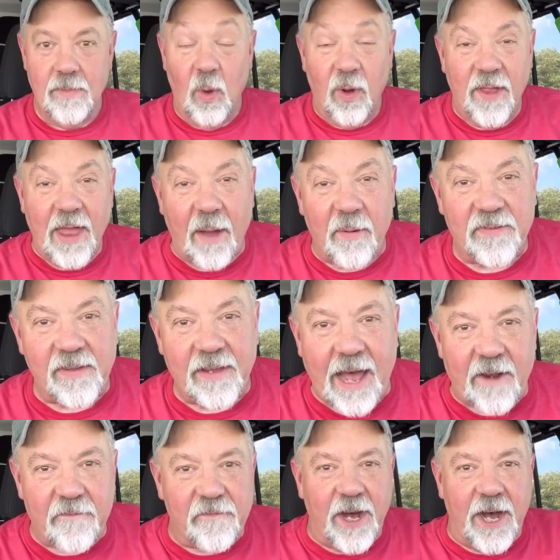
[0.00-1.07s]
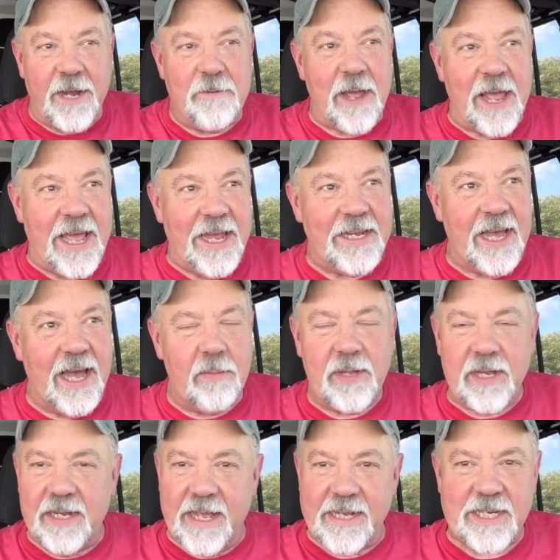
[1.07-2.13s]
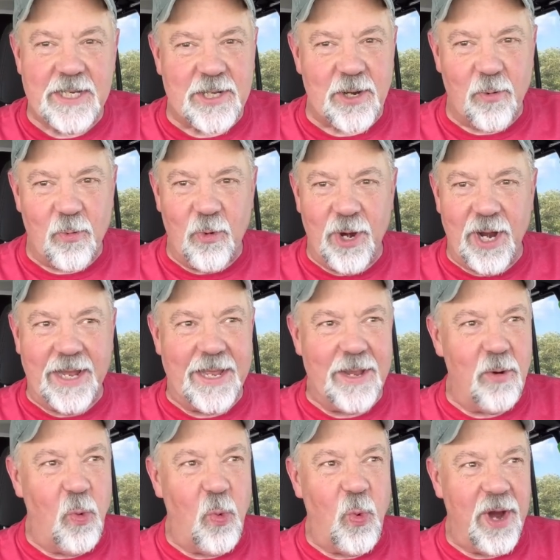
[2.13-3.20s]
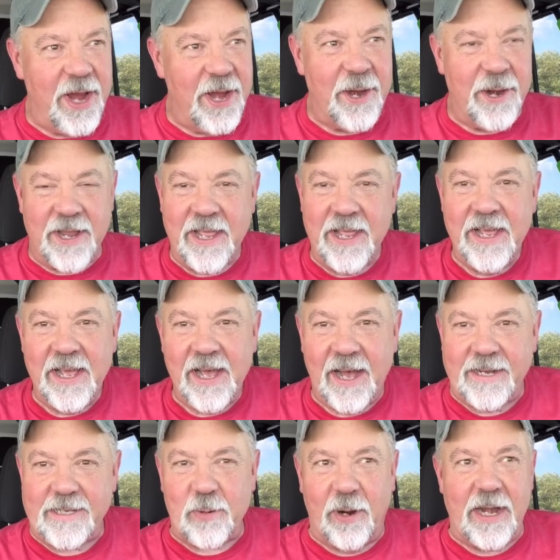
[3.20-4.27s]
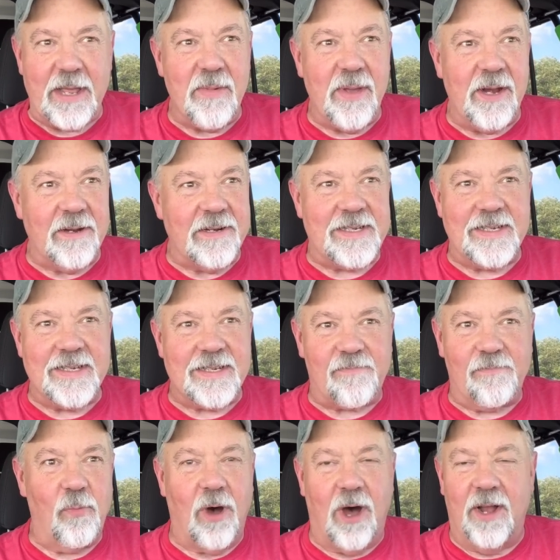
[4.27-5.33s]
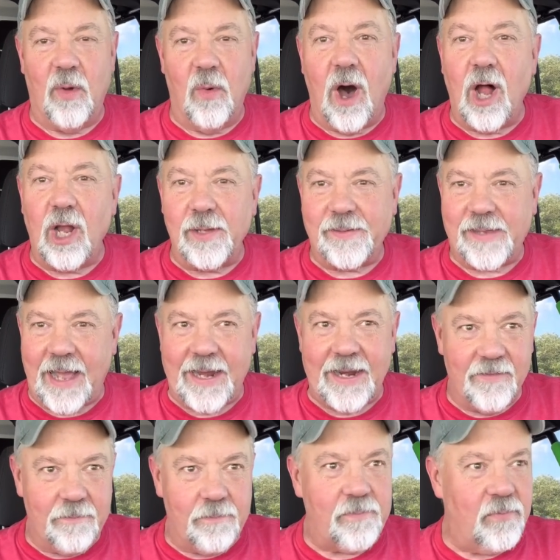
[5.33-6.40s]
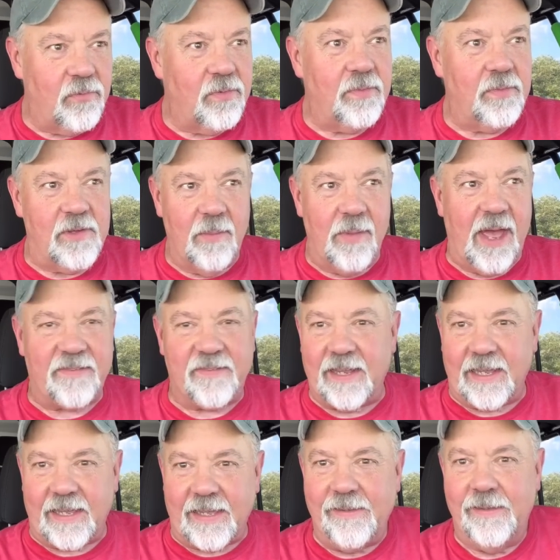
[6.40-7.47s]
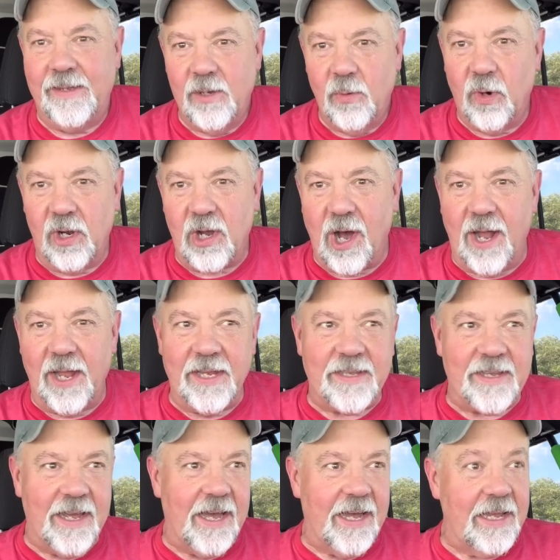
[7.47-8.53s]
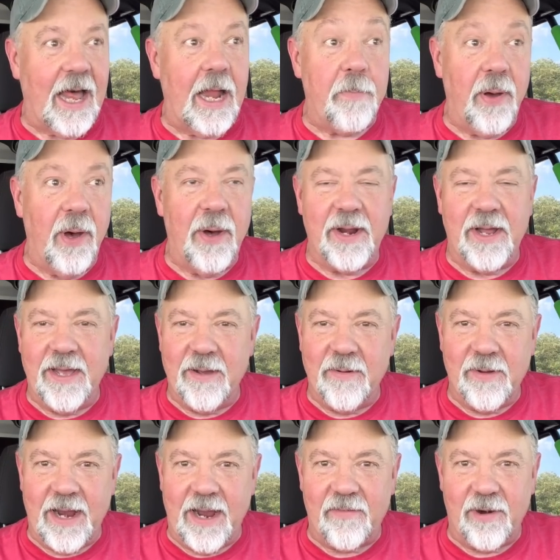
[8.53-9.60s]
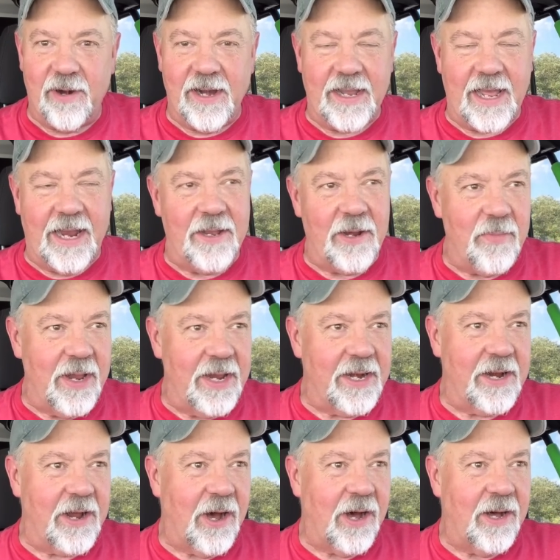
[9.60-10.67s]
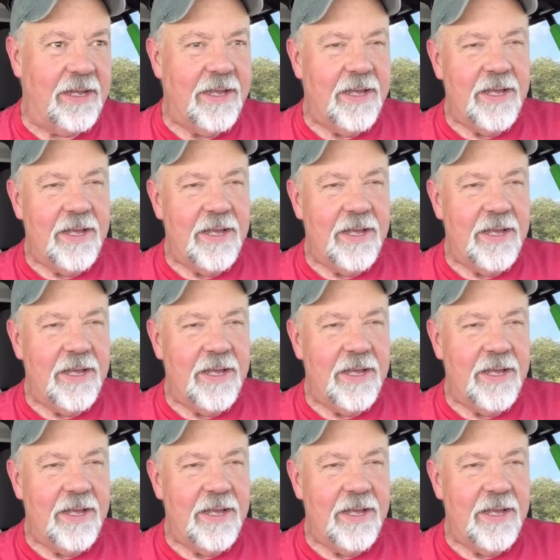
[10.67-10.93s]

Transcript: Well, that was a lot of fun, and uh, conditions are really weird. Uh, twenty meters, just wall-to-wall, kind of domestic, we'll call it, uh, a lot of POTA or whatever. I got in there making a call.